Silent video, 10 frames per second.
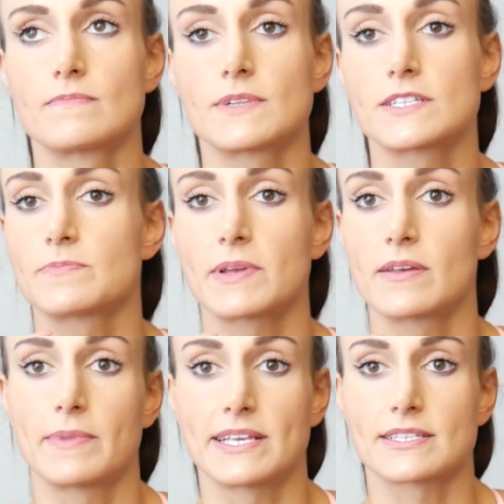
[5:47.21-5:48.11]
it's been
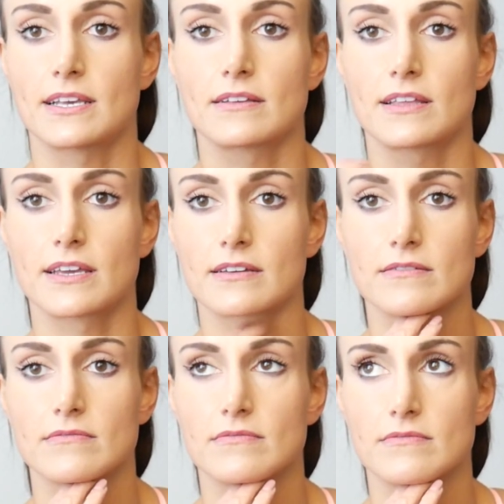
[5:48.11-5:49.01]
amazing. Like,
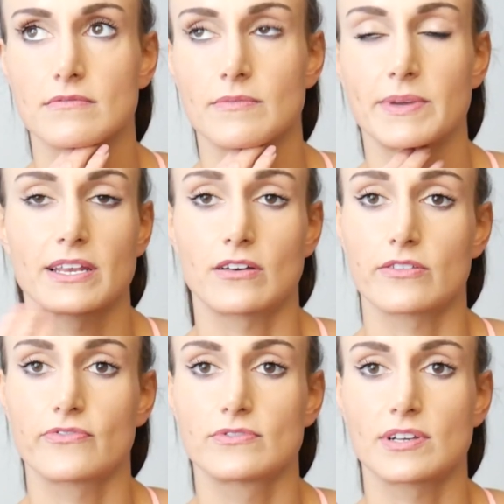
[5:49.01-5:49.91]
I'm eating all
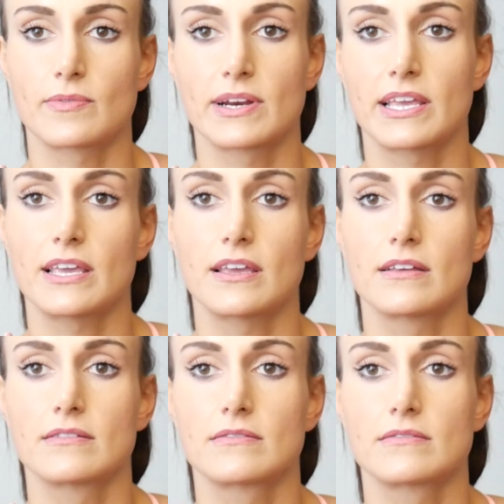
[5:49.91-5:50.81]
the foods I want to
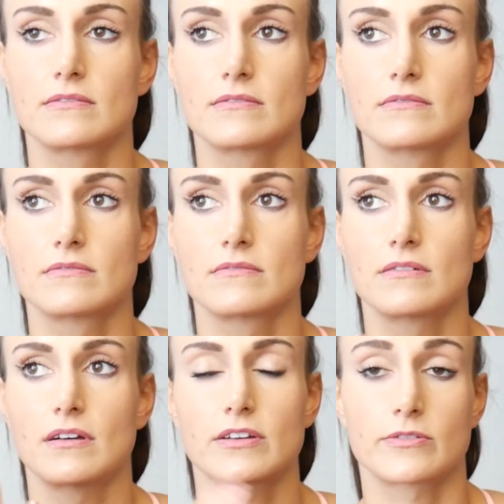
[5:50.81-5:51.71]
eat,
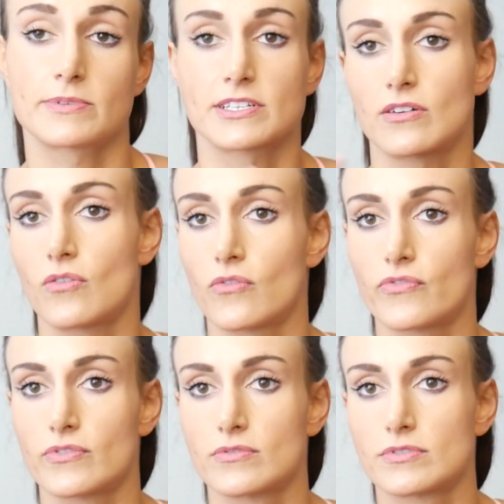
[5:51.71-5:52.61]
100% whole
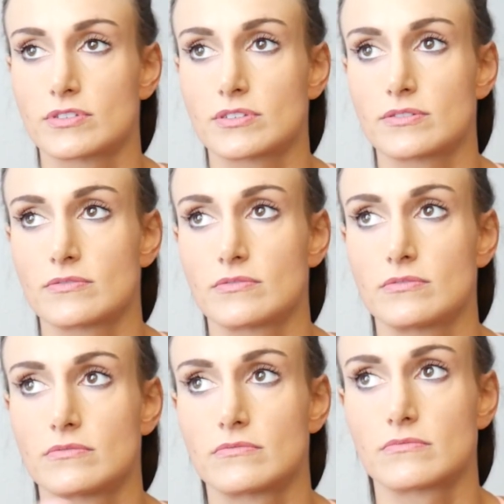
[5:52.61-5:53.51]
foods.
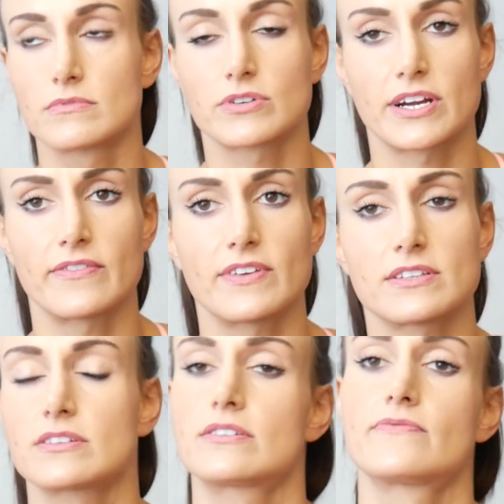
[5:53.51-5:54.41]

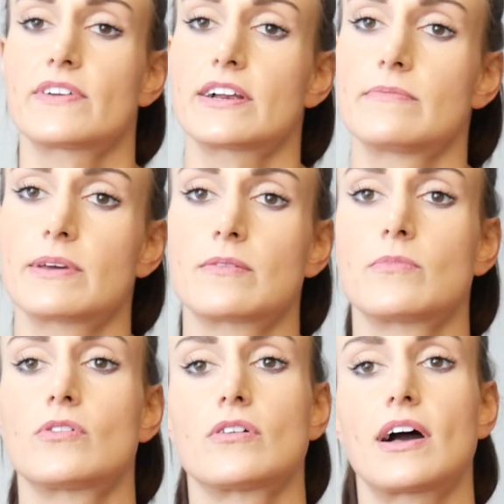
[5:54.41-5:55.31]
Cravings are very
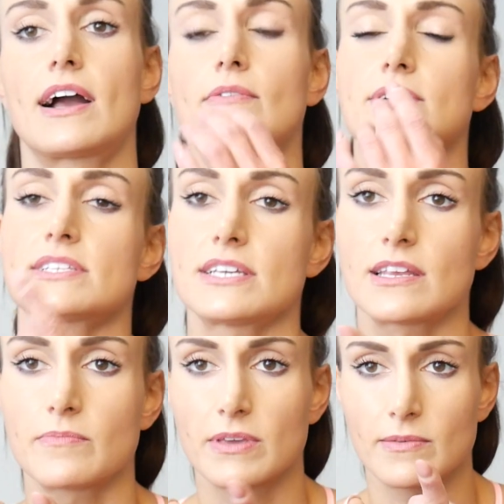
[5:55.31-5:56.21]
minimal. I was
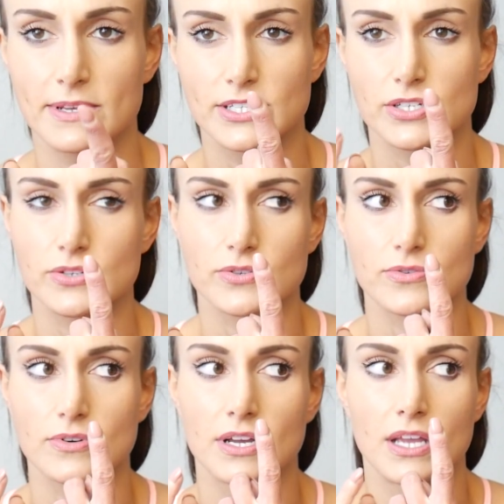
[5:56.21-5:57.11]
eating
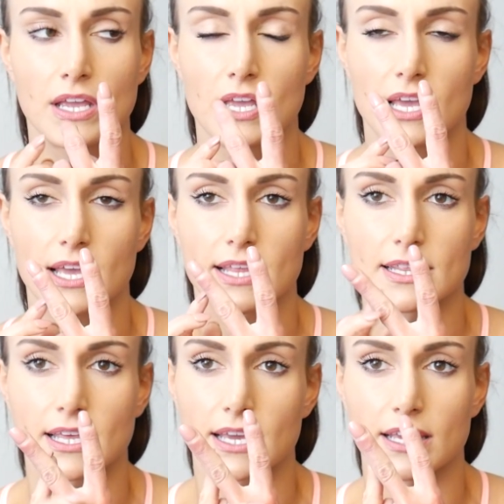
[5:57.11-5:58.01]
PB2
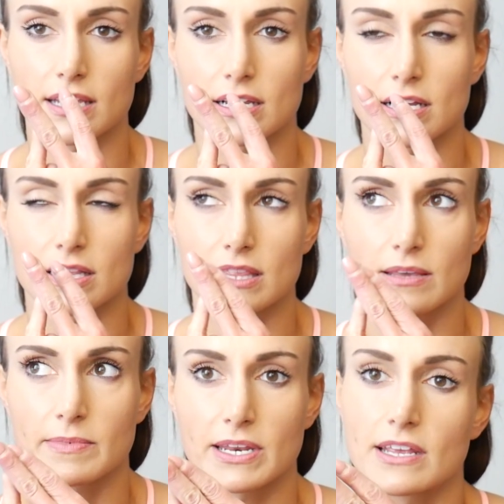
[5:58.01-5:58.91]
and, like,
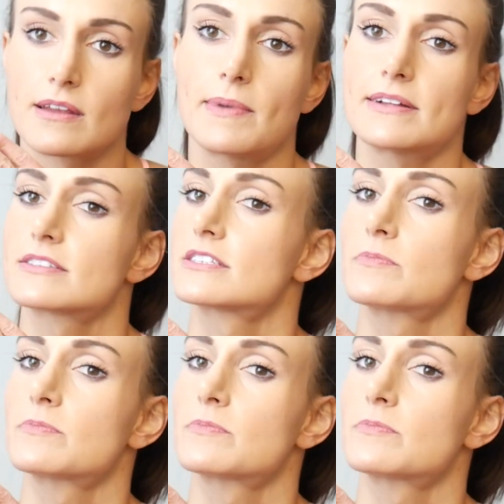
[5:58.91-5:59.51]
limited amounts of